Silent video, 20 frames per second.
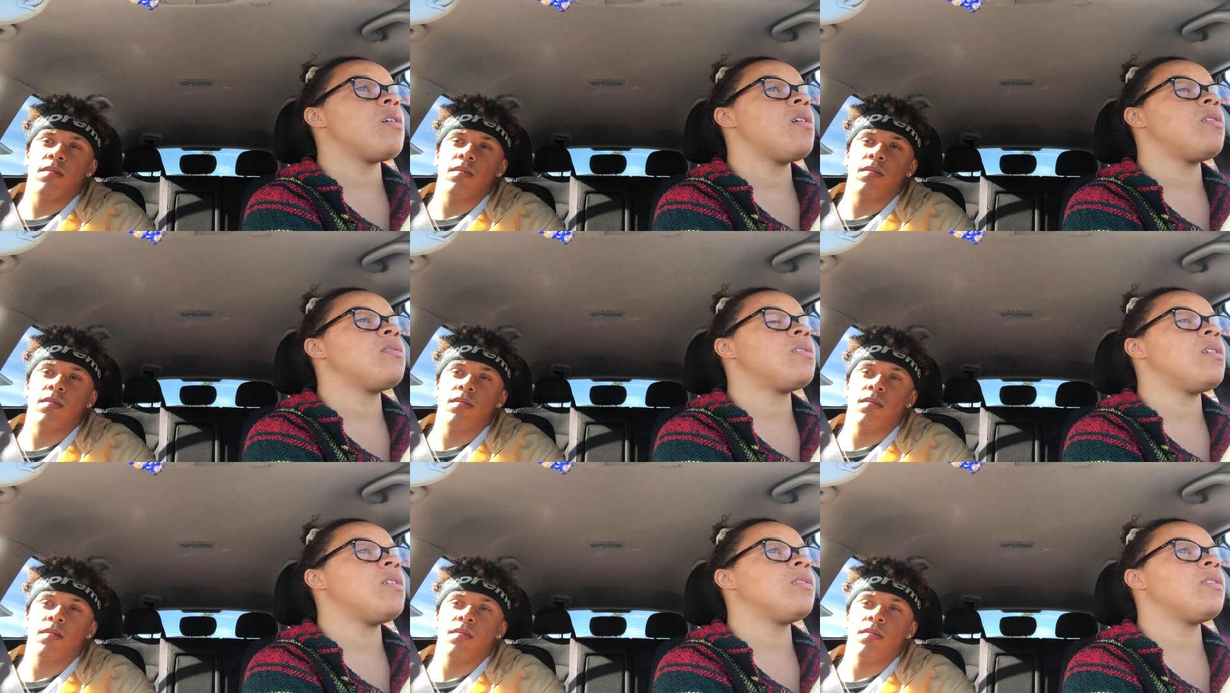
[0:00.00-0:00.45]
Speaker 1: go,
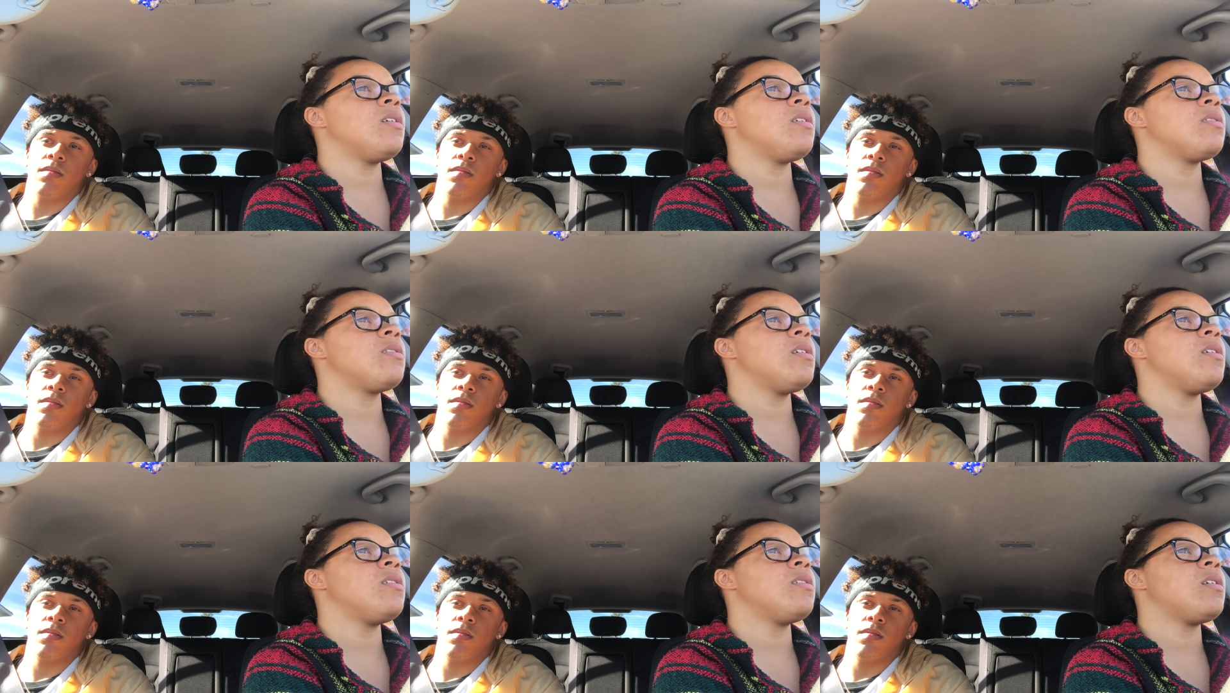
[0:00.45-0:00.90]
go,
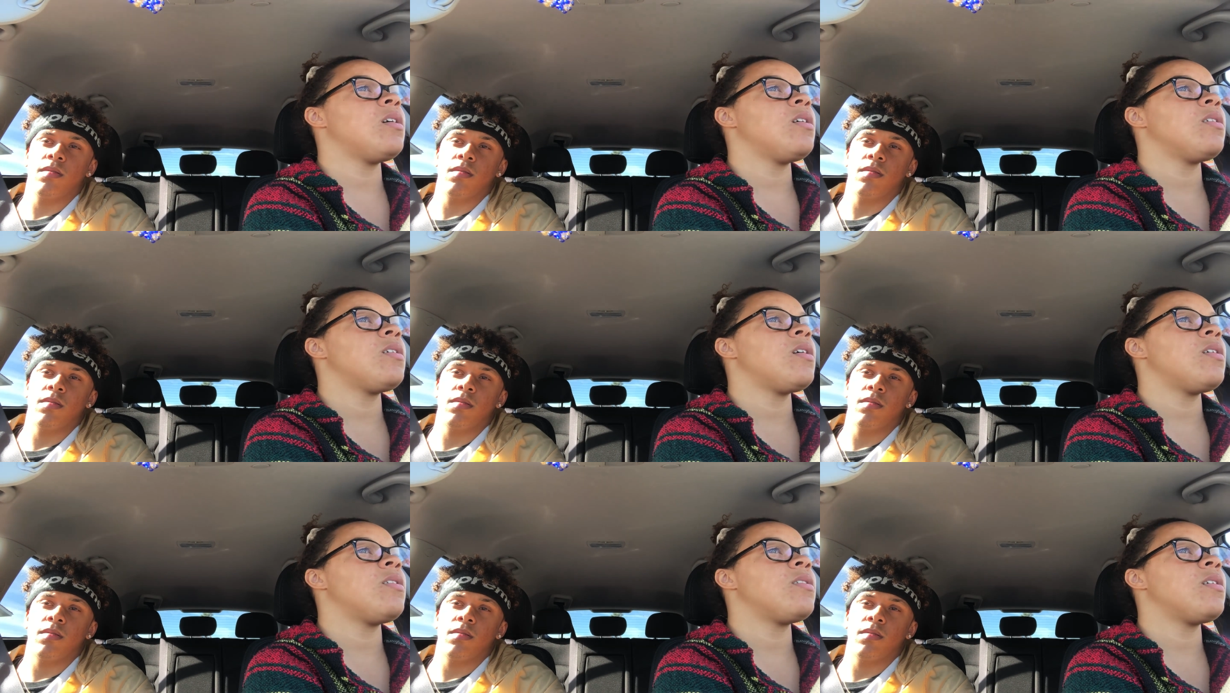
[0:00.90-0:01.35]
go, go,
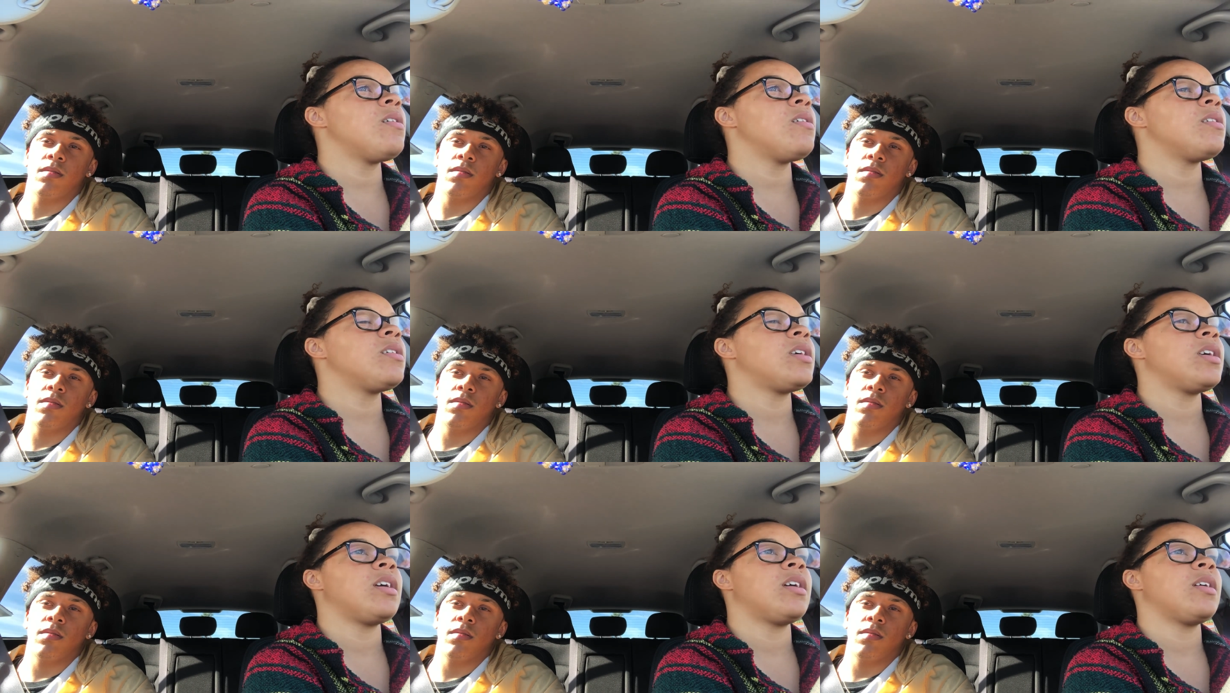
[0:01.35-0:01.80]
go, go.
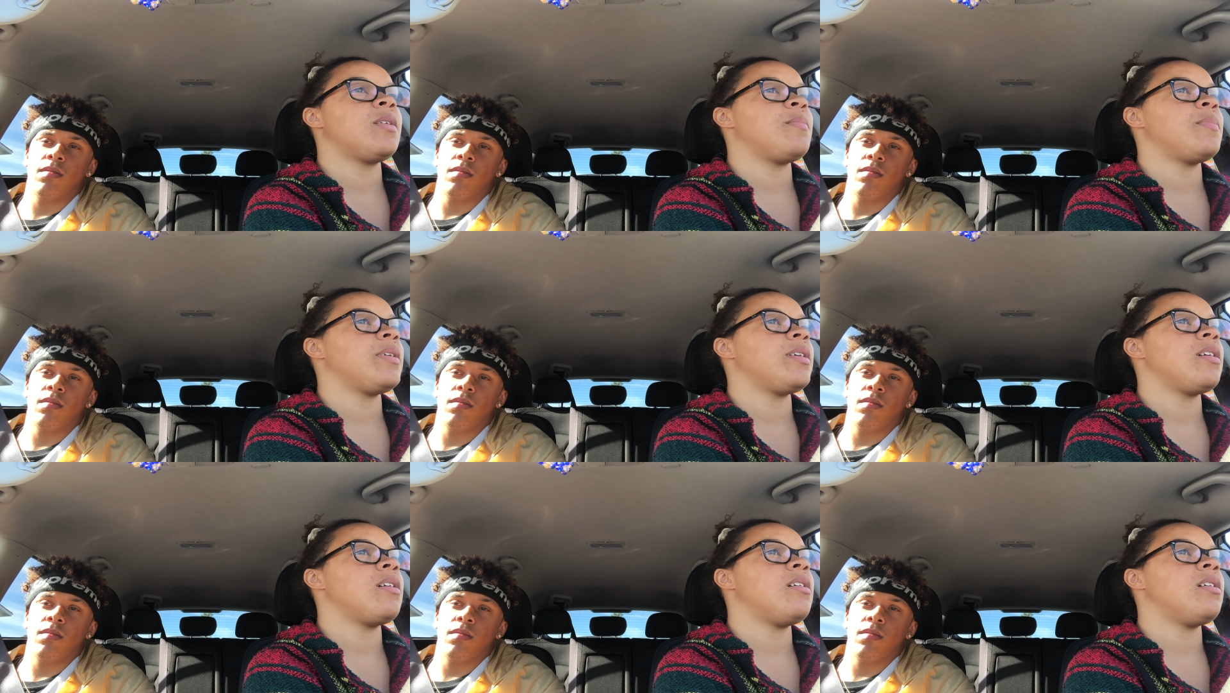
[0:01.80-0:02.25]
He could have
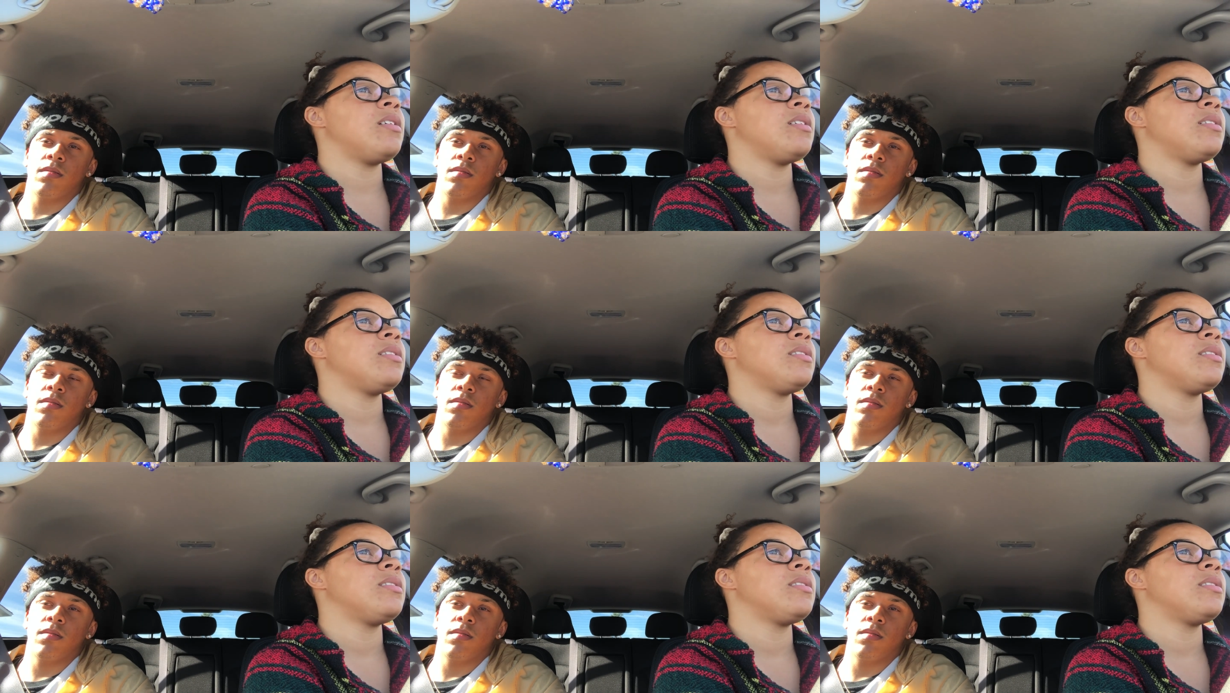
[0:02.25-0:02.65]
been gone.